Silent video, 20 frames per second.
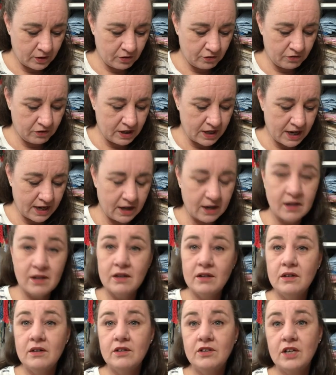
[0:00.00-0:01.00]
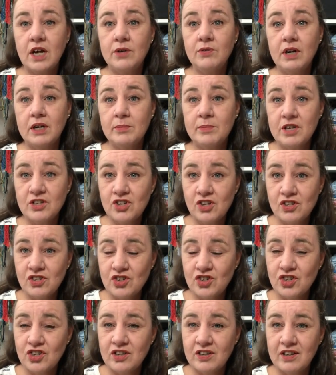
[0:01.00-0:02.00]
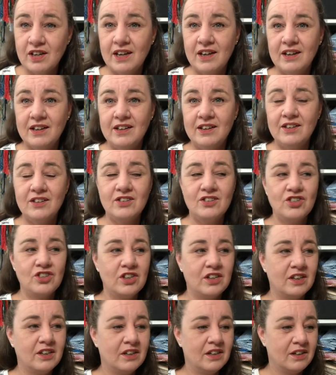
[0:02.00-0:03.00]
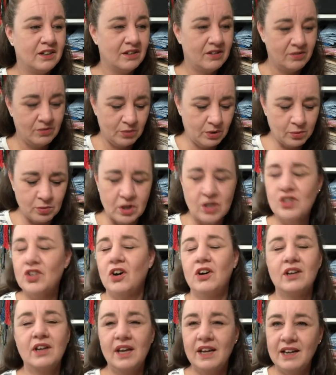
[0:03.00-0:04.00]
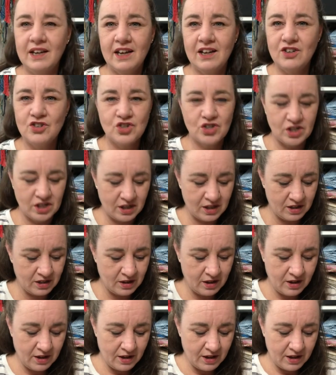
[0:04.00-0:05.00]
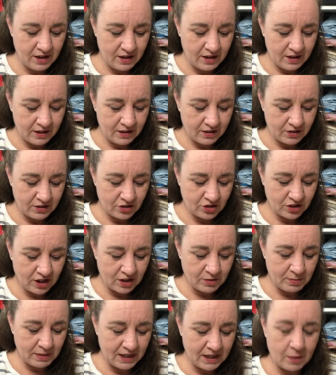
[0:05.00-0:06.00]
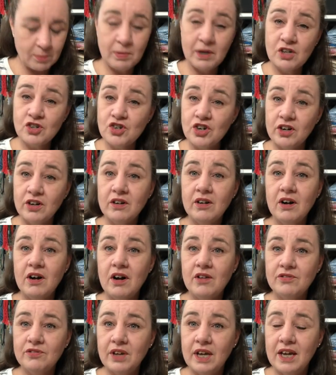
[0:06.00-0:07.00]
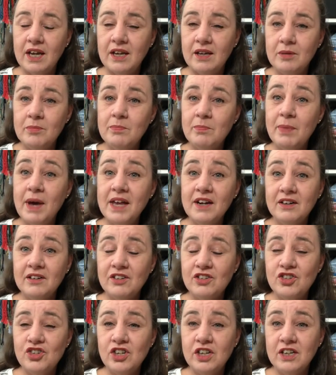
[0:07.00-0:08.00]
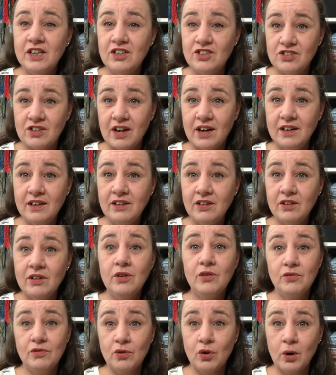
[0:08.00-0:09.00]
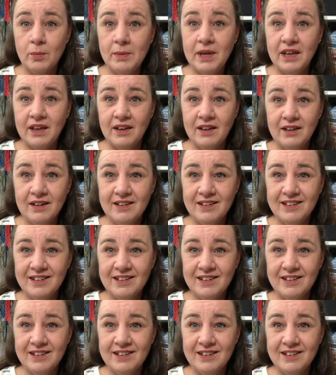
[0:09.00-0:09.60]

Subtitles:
via direct message, and we were talking, and she sent me a picture of a pattern she designed for me.